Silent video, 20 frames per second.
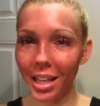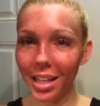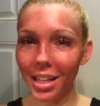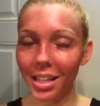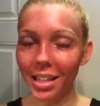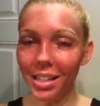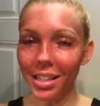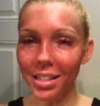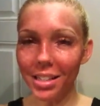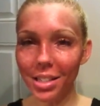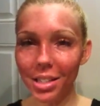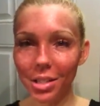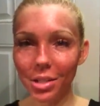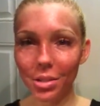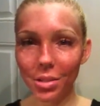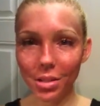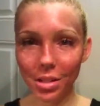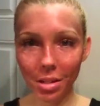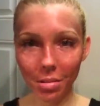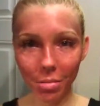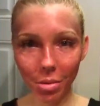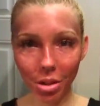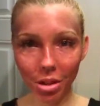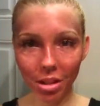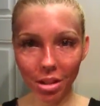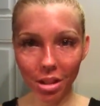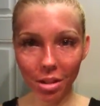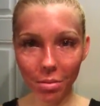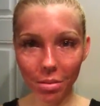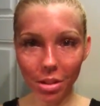It's Tuesday
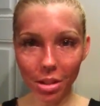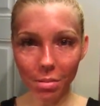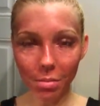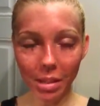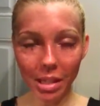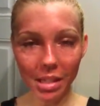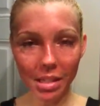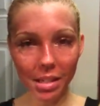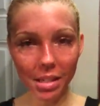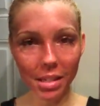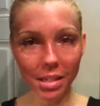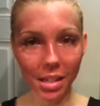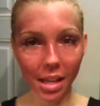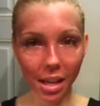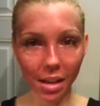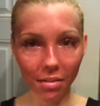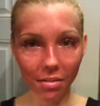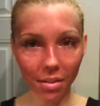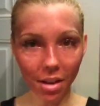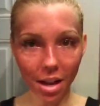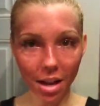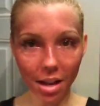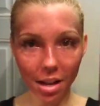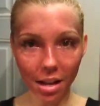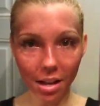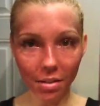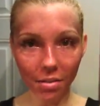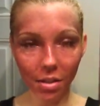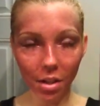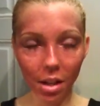morning, which makes it day
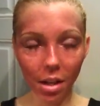5.